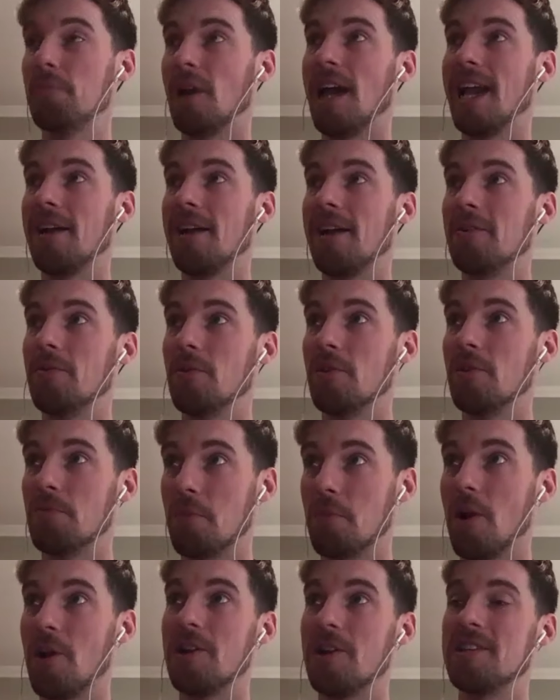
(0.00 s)
playing with
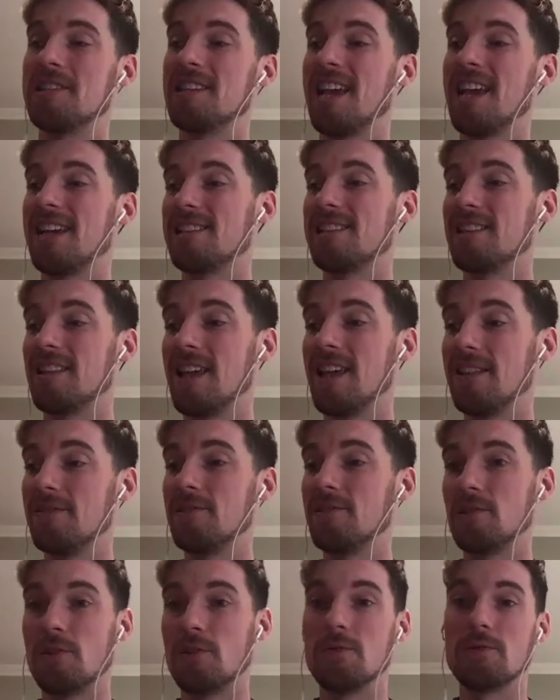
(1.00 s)
Burn at six and then
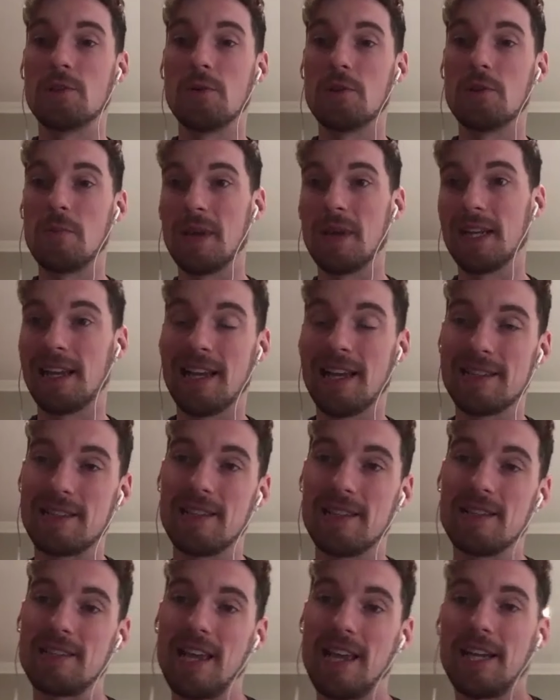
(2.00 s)
two of the big lads
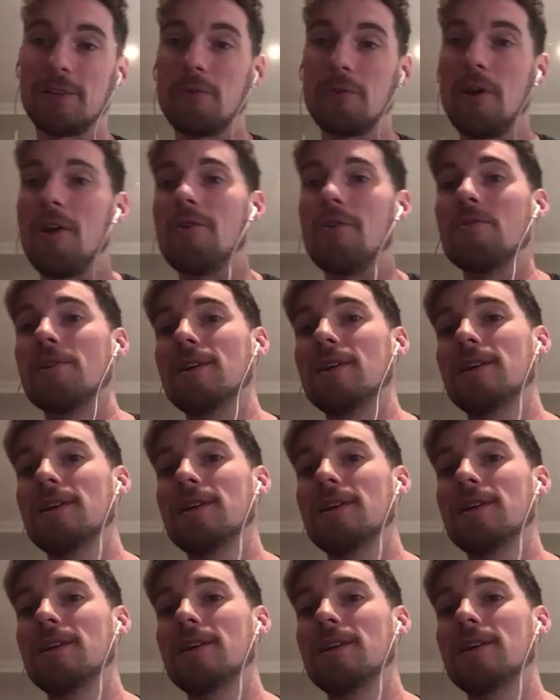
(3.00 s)
in the second row,